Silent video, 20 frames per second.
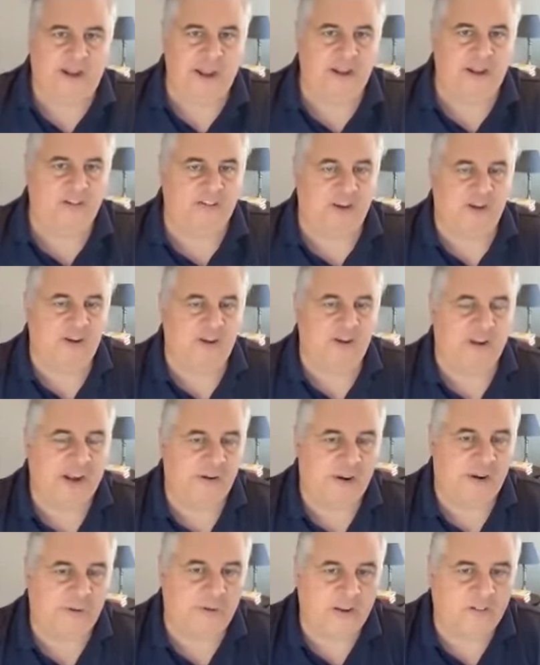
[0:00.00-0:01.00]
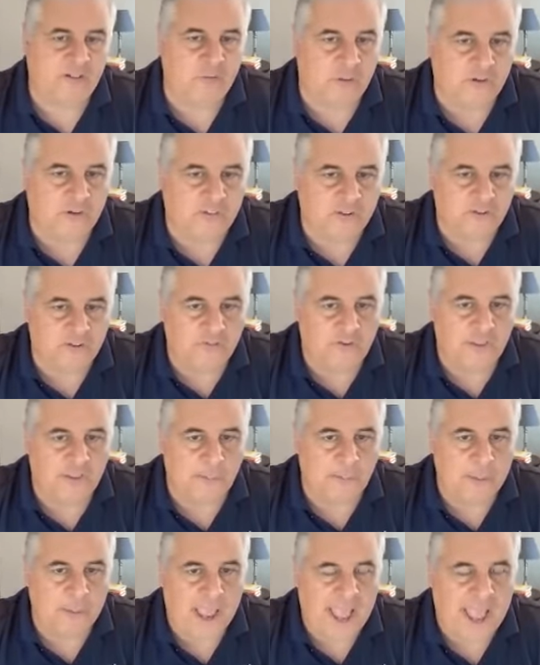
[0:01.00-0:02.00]
engineering resources for their
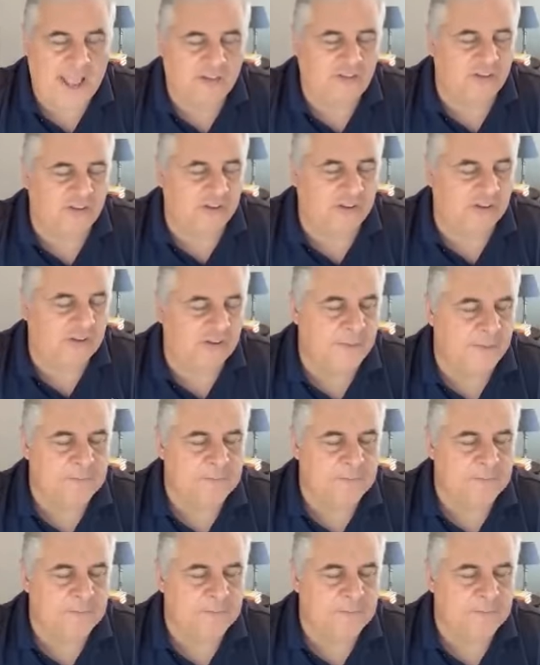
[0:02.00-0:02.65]
patches.